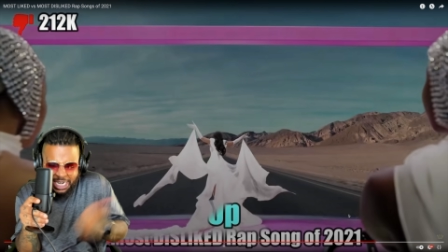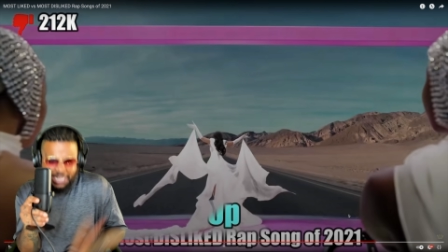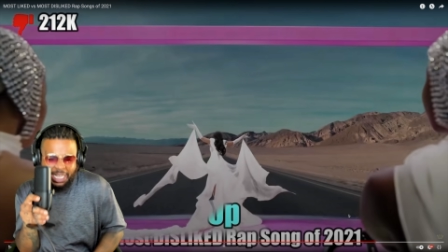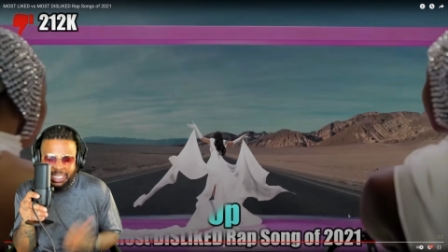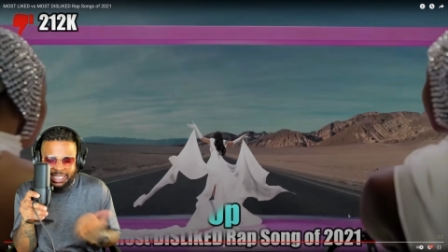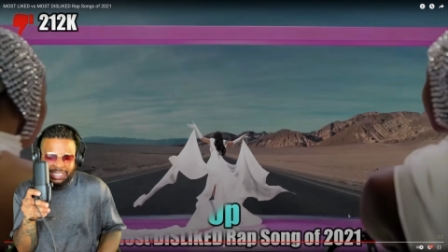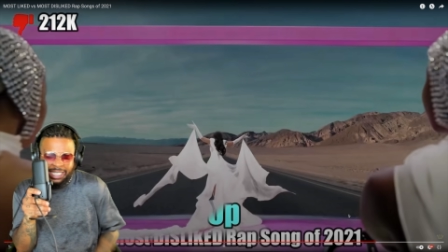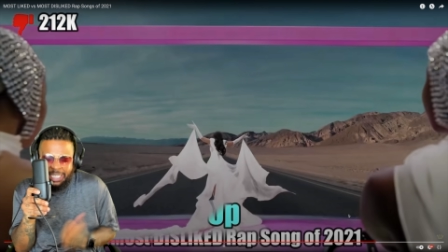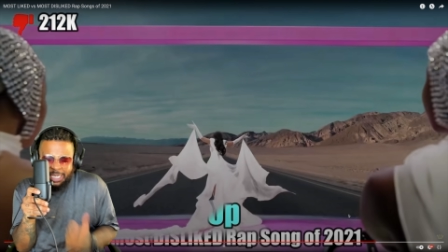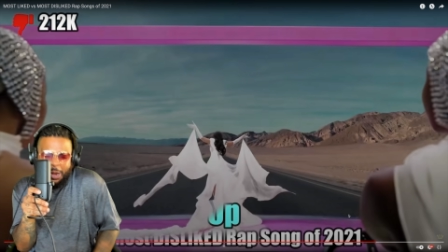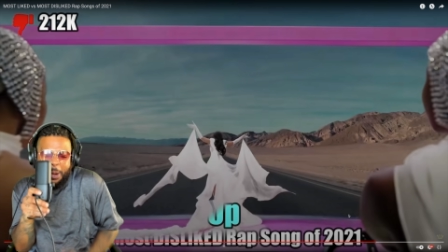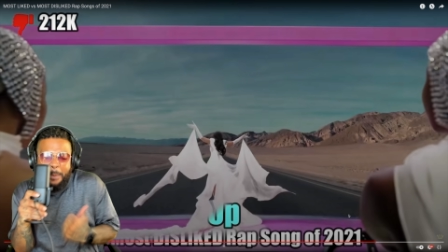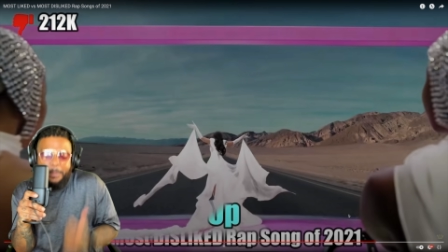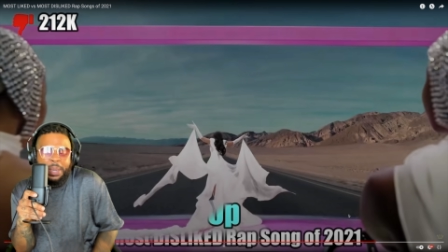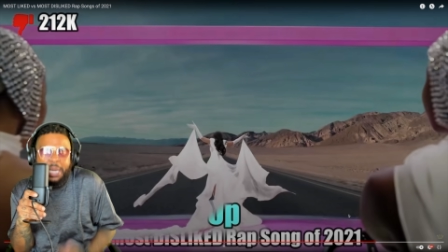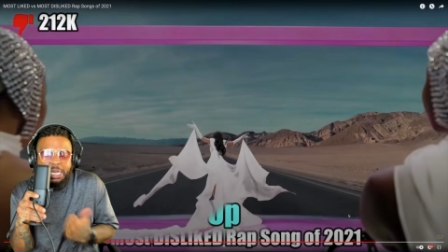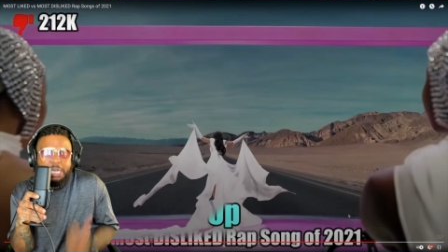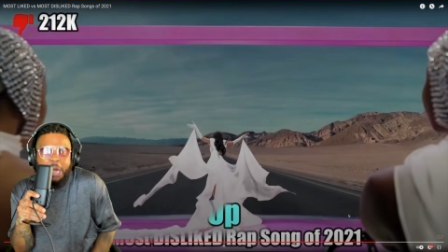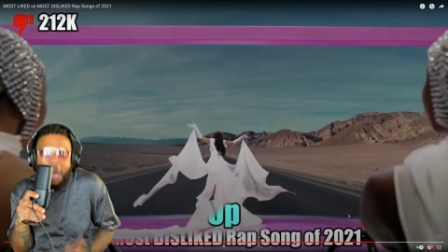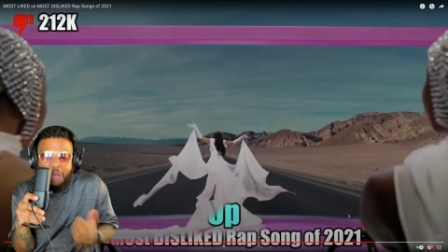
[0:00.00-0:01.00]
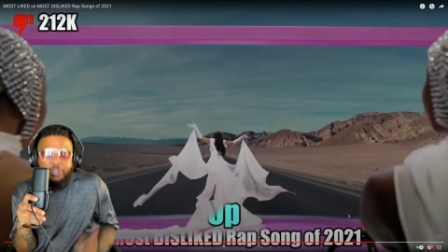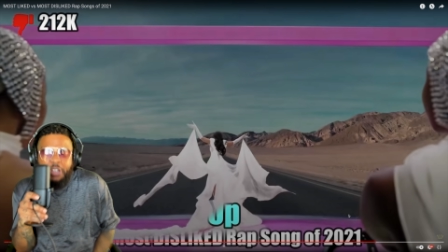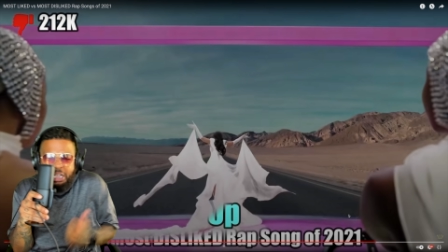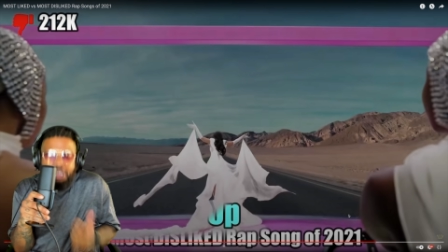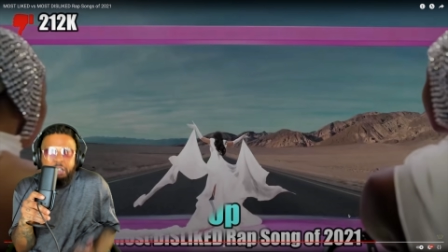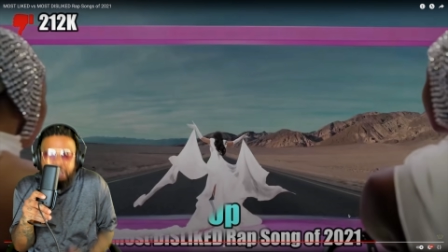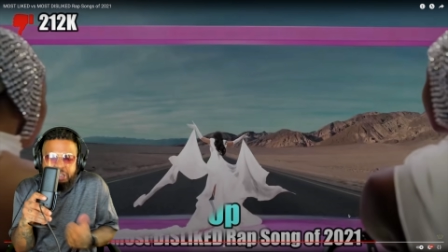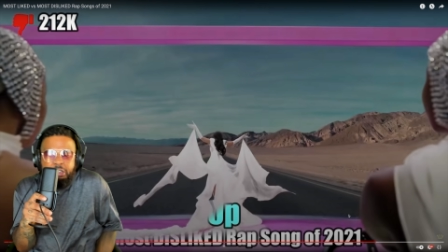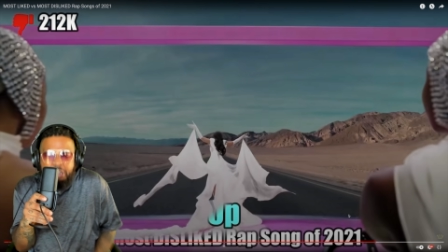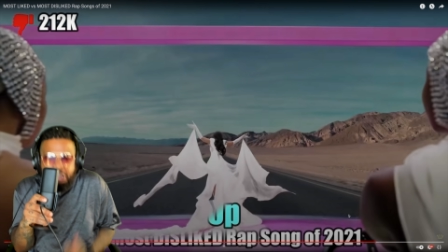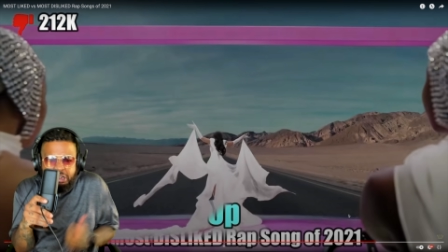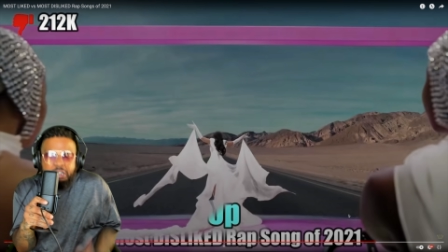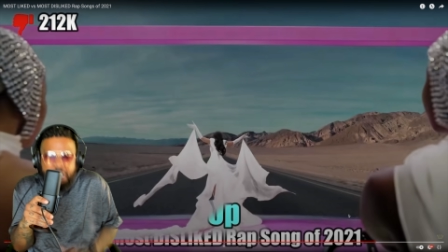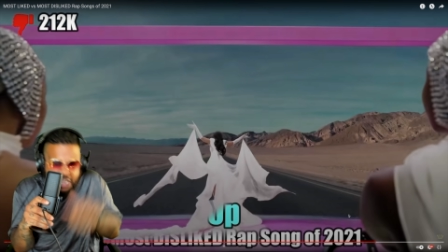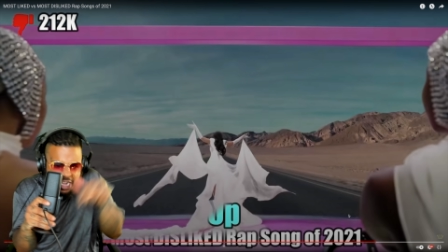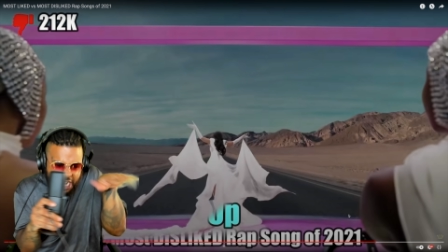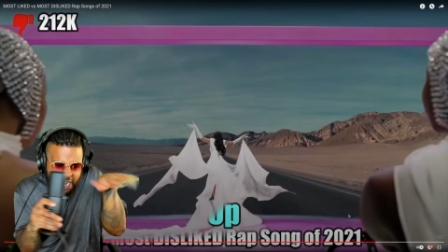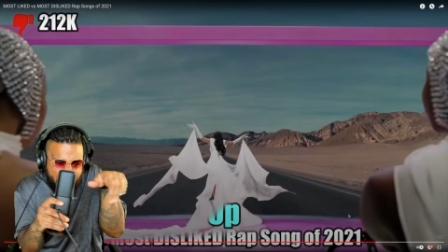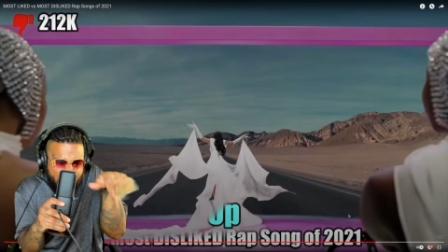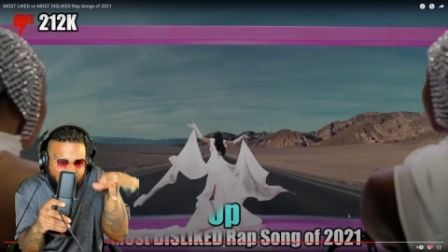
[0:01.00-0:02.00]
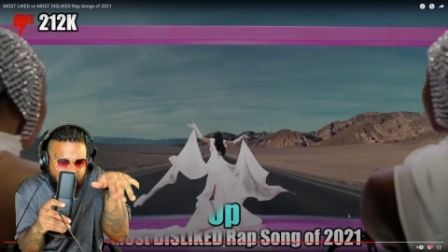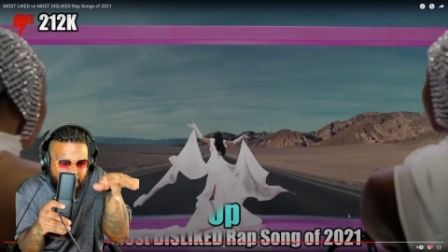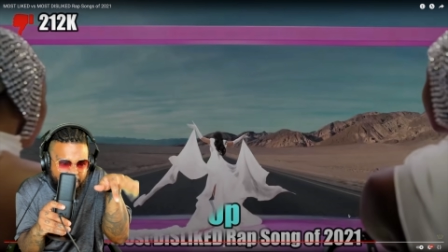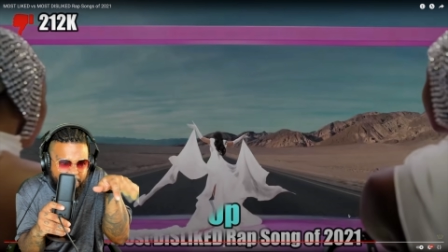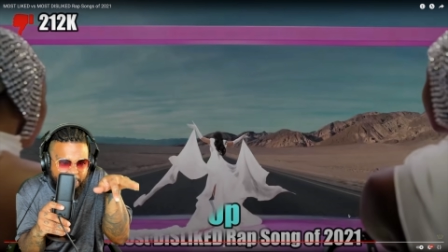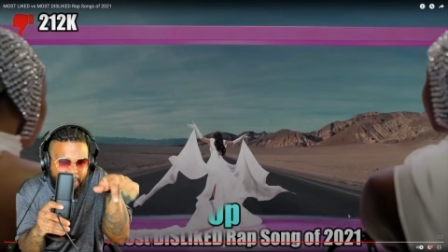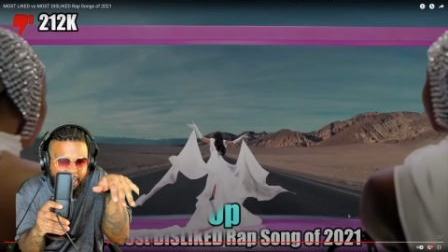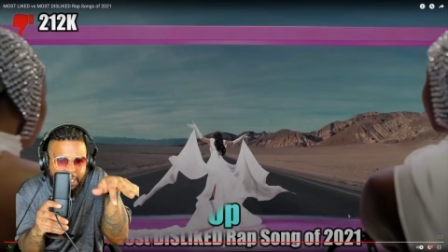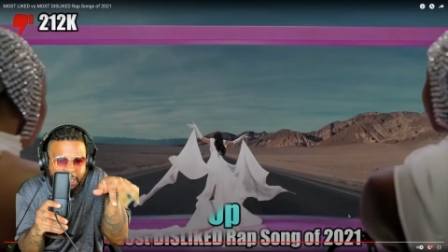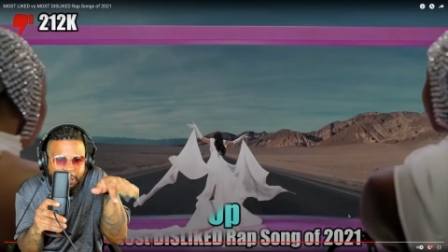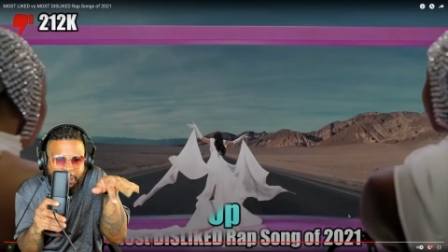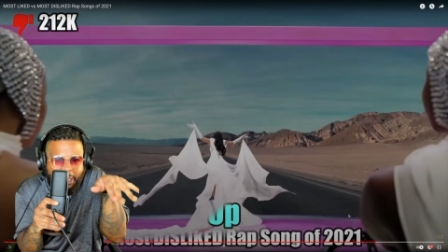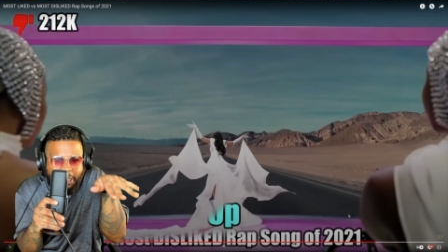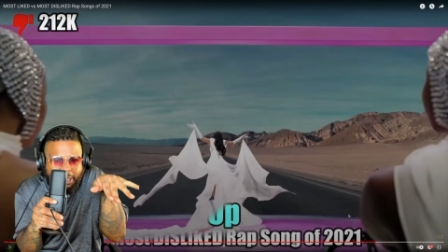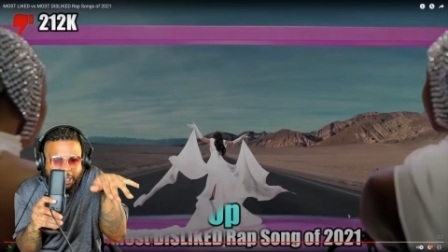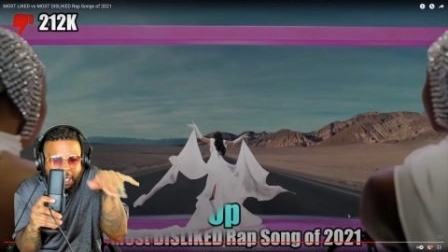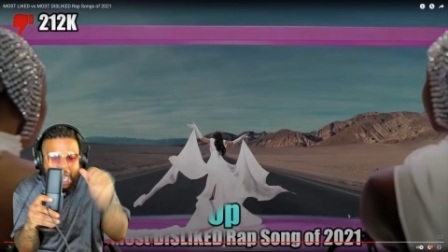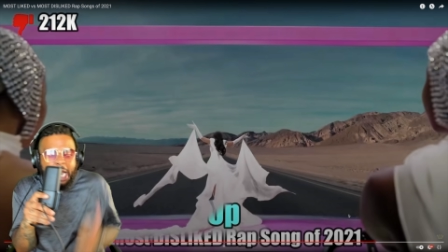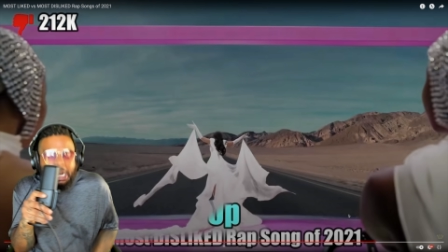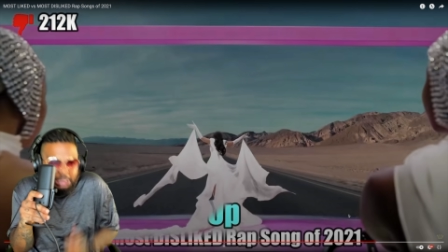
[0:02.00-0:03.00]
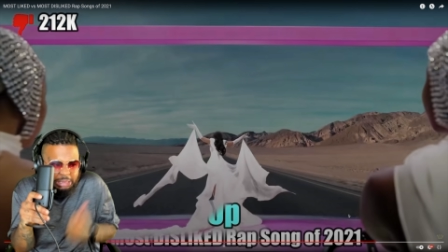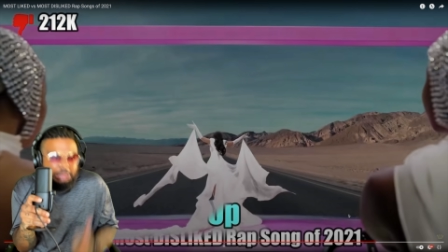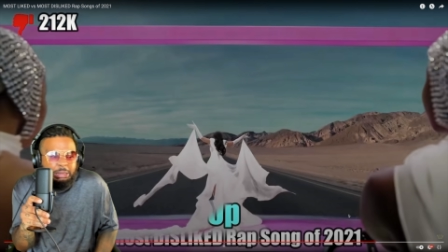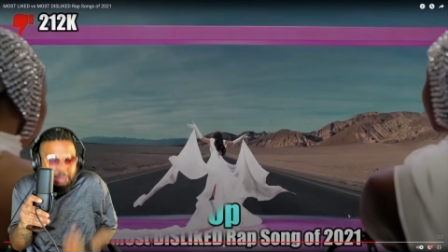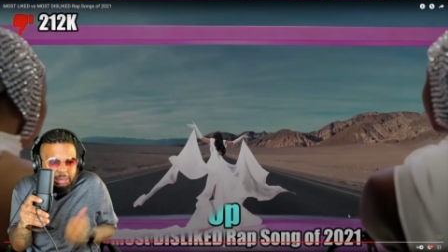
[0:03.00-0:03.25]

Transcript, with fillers: They sit there beating off. Cardi B's a thought. So